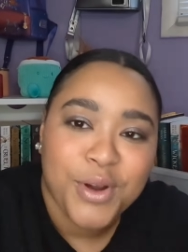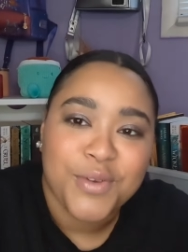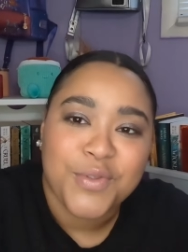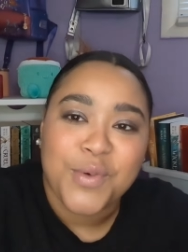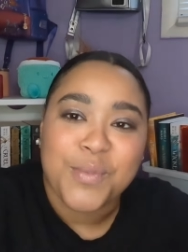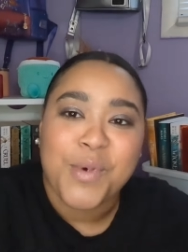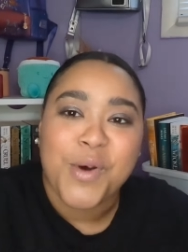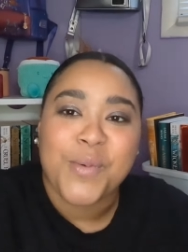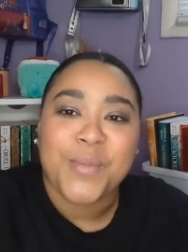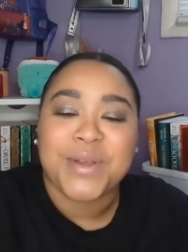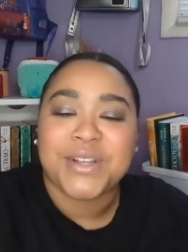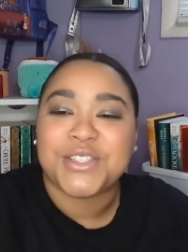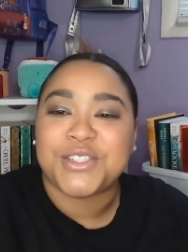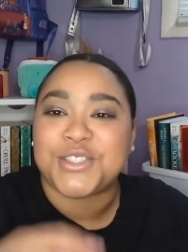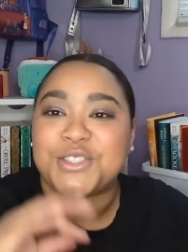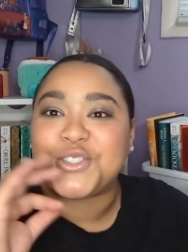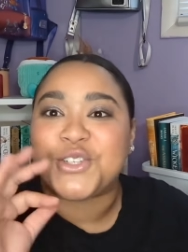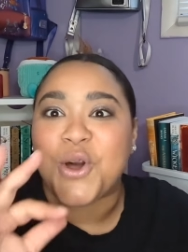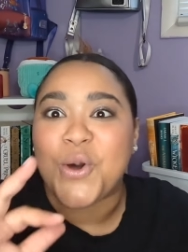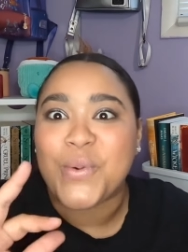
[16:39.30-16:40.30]
of the moment,
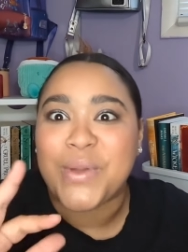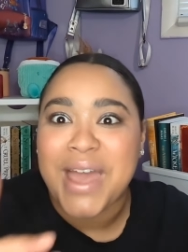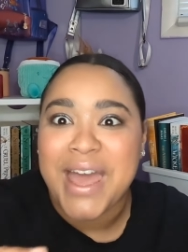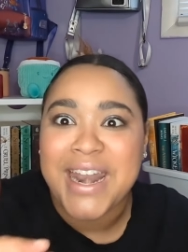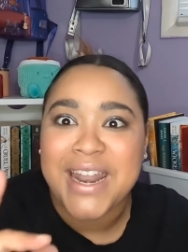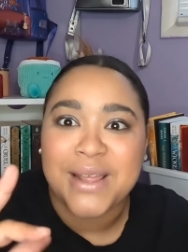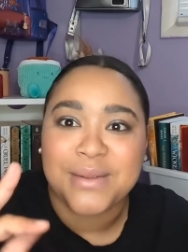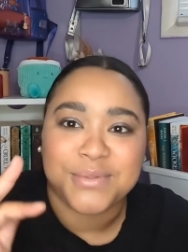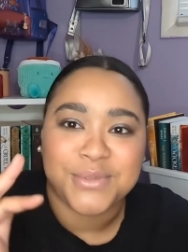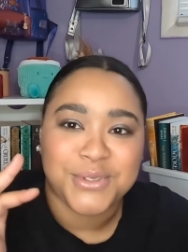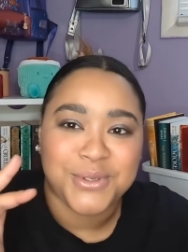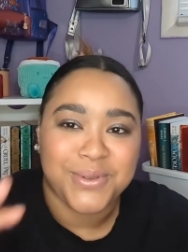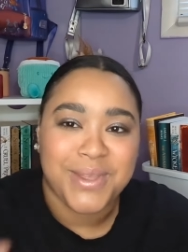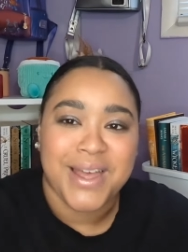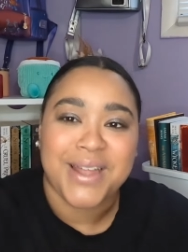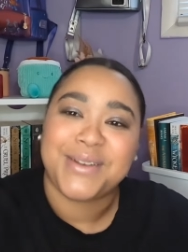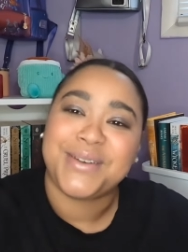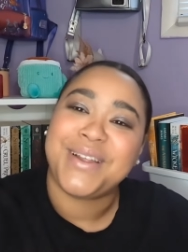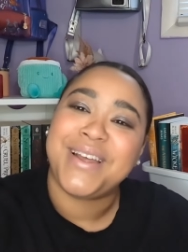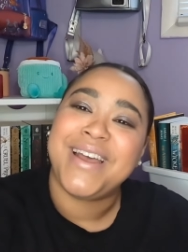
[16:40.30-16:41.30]
just go get it so
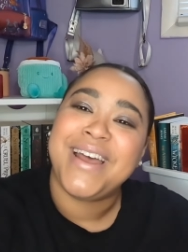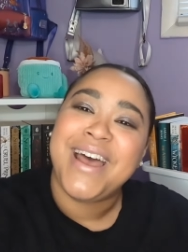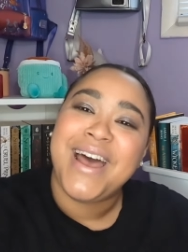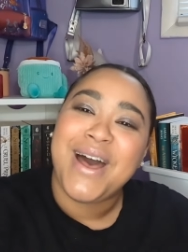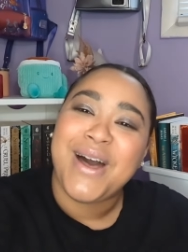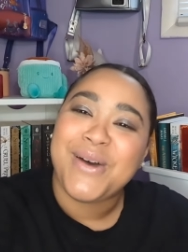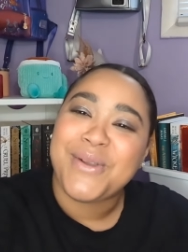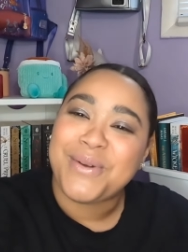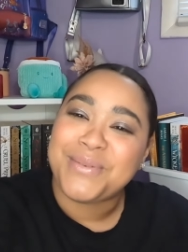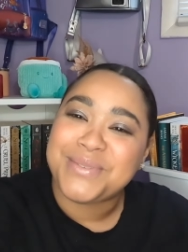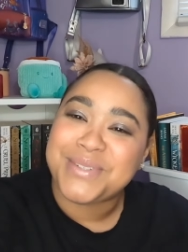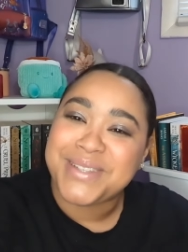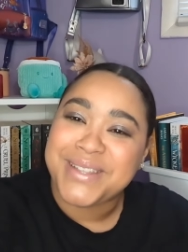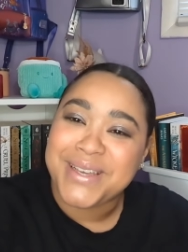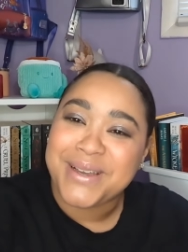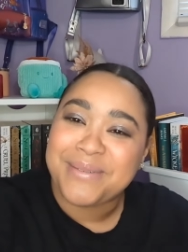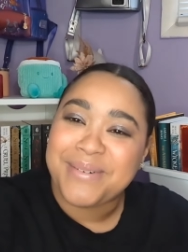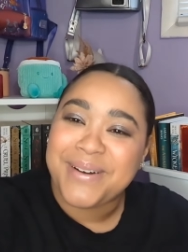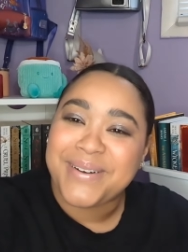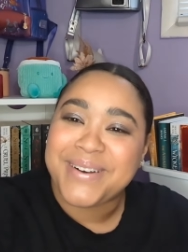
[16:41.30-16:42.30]
that I don't have to
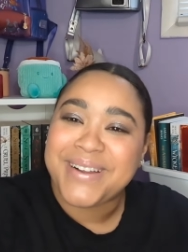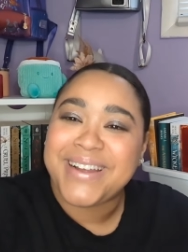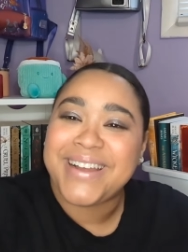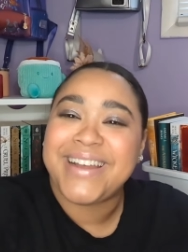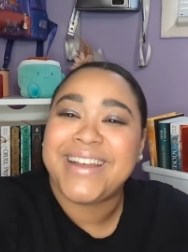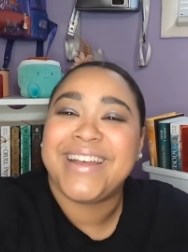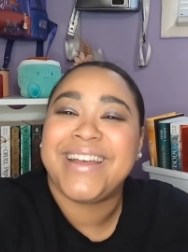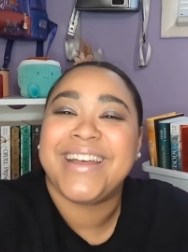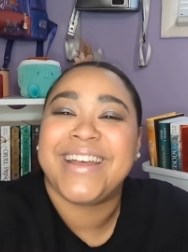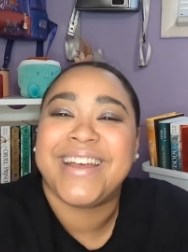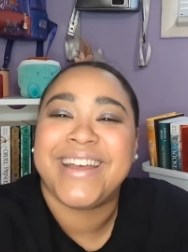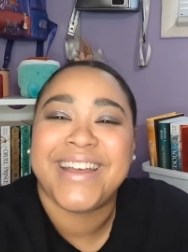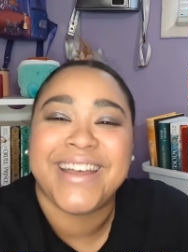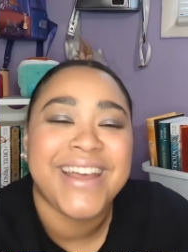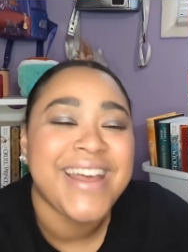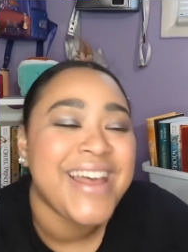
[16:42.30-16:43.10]
think about it.